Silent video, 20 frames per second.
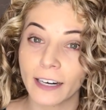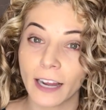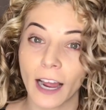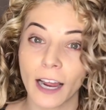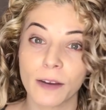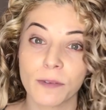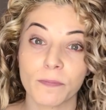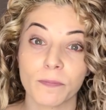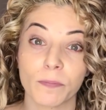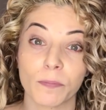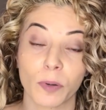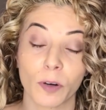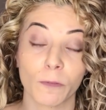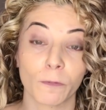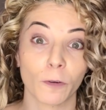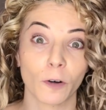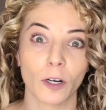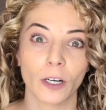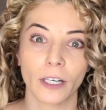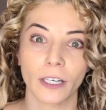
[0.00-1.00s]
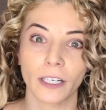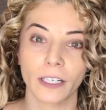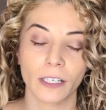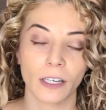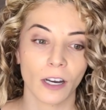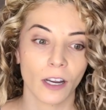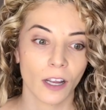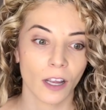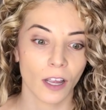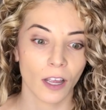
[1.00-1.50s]
I prefer it
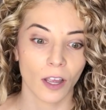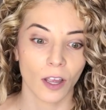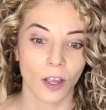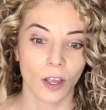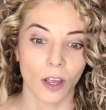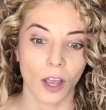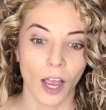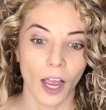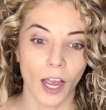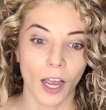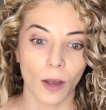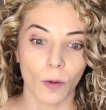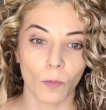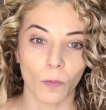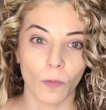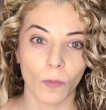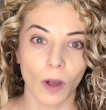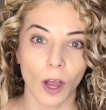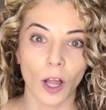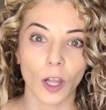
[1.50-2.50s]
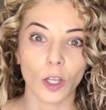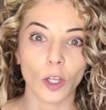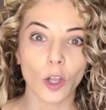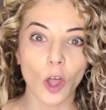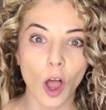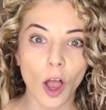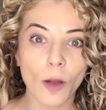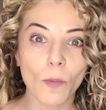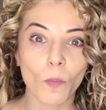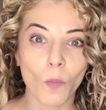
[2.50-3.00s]
a
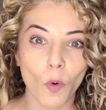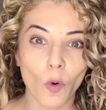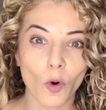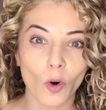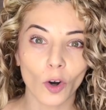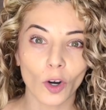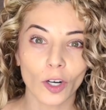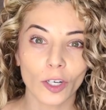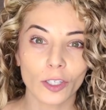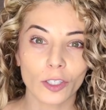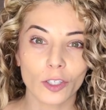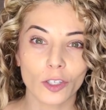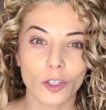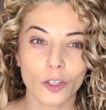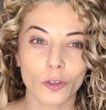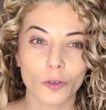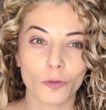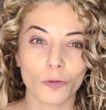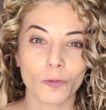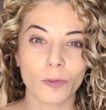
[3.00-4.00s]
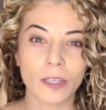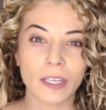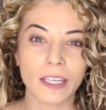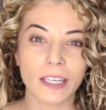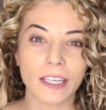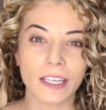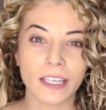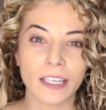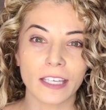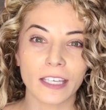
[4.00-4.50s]
lot more to
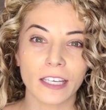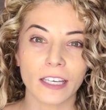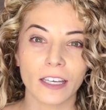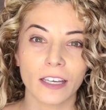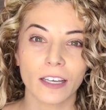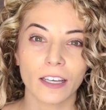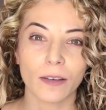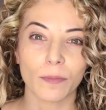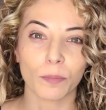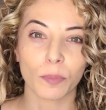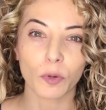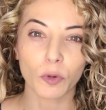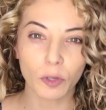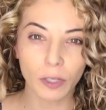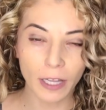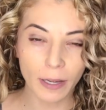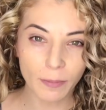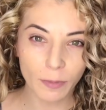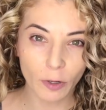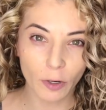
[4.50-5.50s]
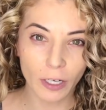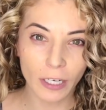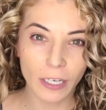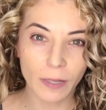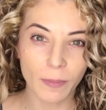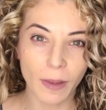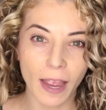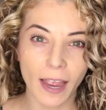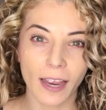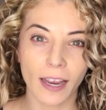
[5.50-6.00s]
the Bouclem
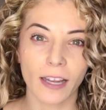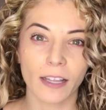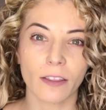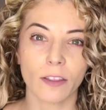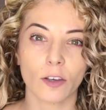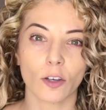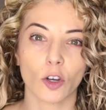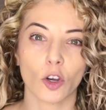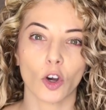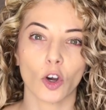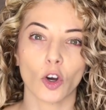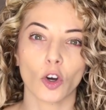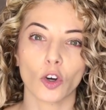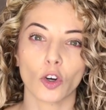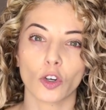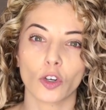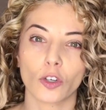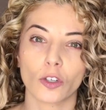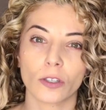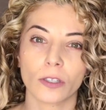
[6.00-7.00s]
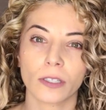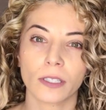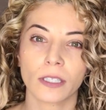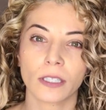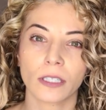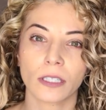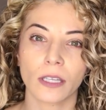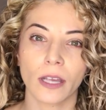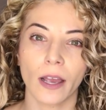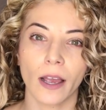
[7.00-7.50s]
cream and the
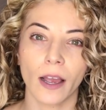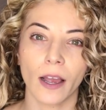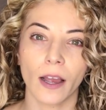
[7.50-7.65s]
Curls